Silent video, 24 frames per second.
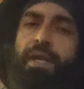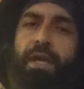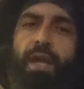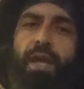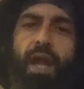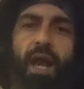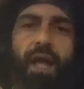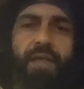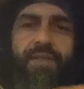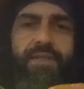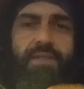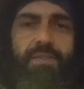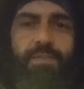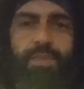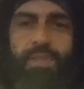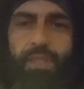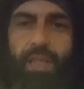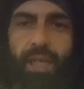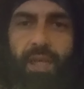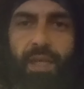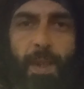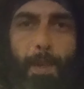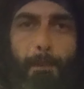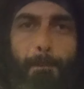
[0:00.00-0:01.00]
the lies that they
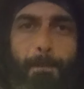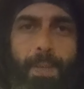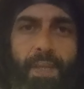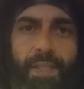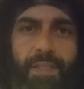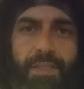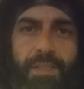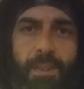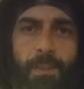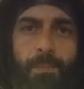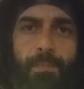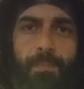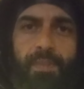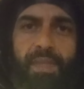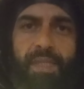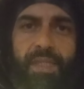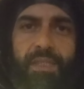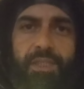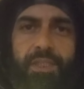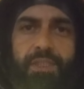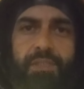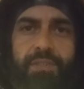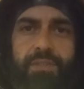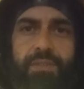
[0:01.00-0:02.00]
spread about you,
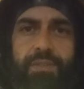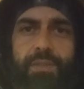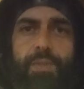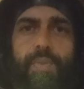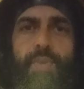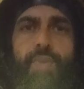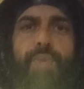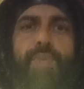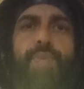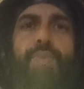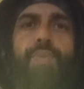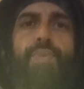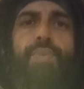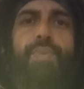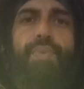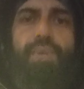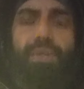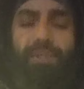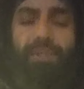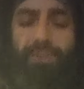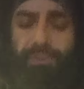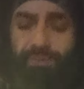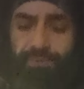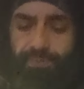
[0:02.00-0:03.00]
now people
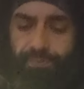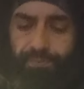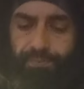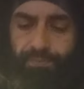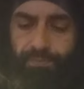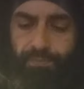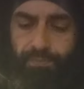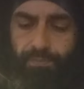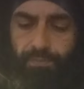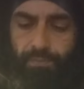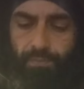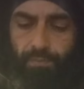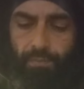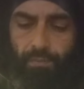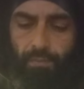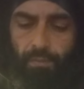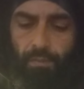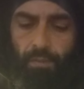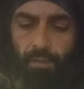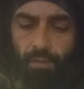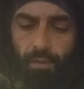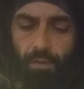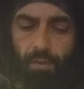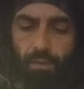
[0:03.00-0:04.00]
are side eyeing
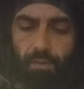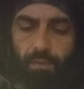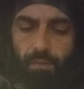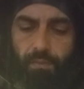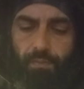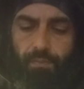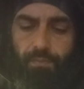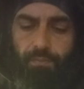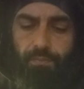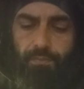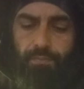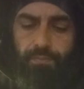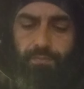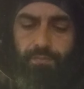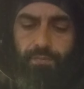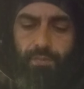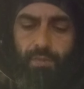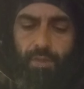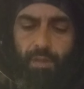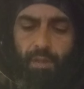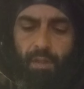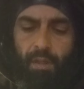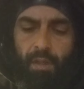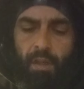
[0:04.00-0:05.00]
them.
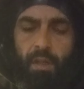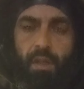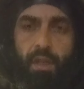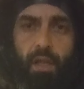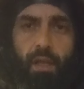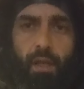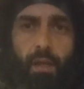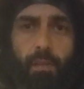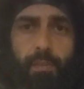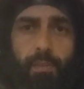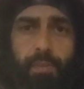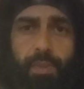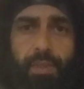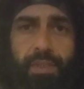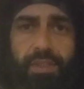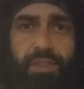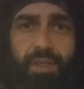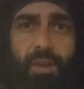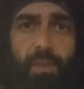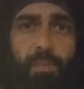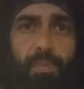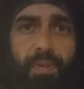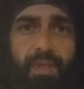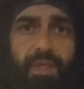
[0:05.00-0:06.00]
Okay, this person tried to
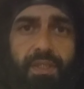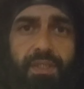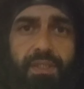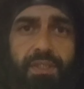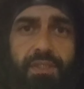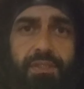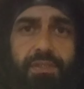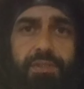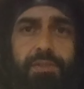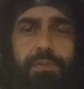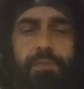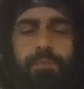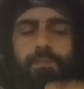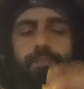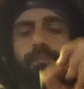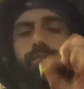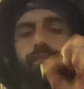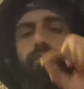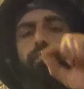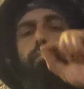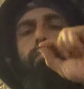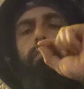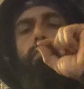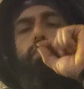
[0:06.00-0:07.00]
outcast you. They could
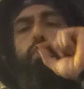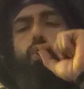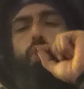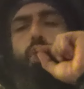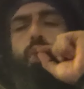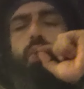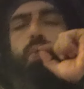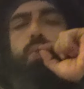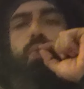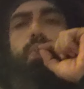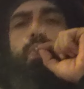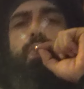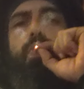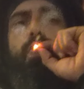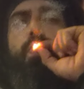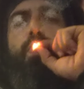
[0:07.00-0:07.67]
have did a lot of delay